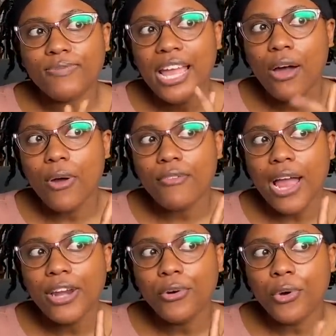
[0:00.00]
However,
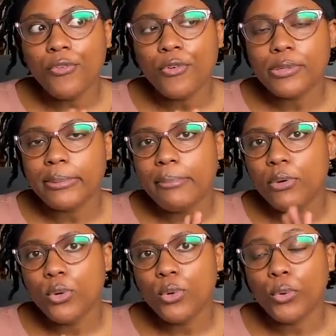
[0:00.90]
I don't know if it was my
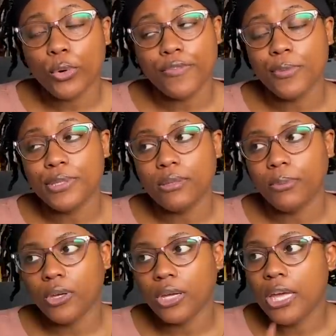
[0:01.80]
mood or if it was the
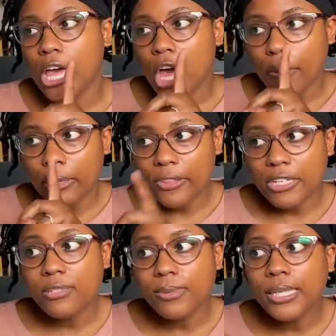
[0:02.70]
book, but
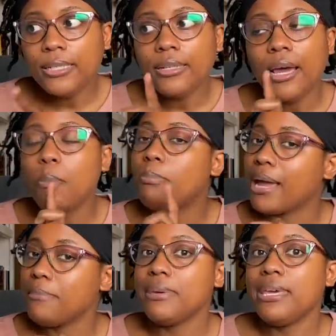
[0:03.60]
this one
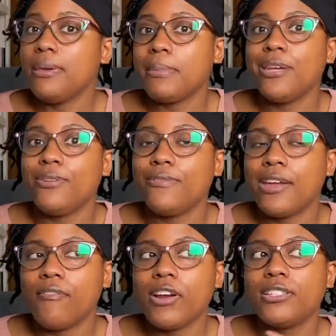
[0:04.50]
might be my new
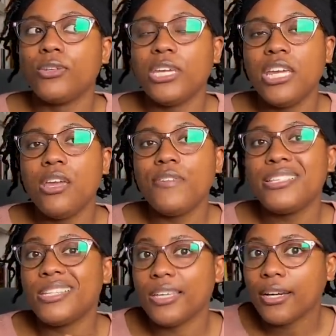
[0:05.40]
favorite. So Eve is
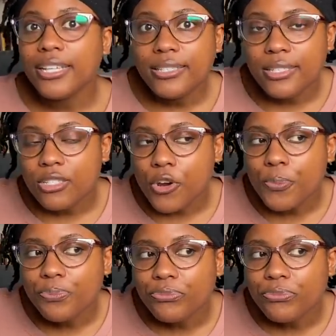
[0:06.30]
the youngest sister,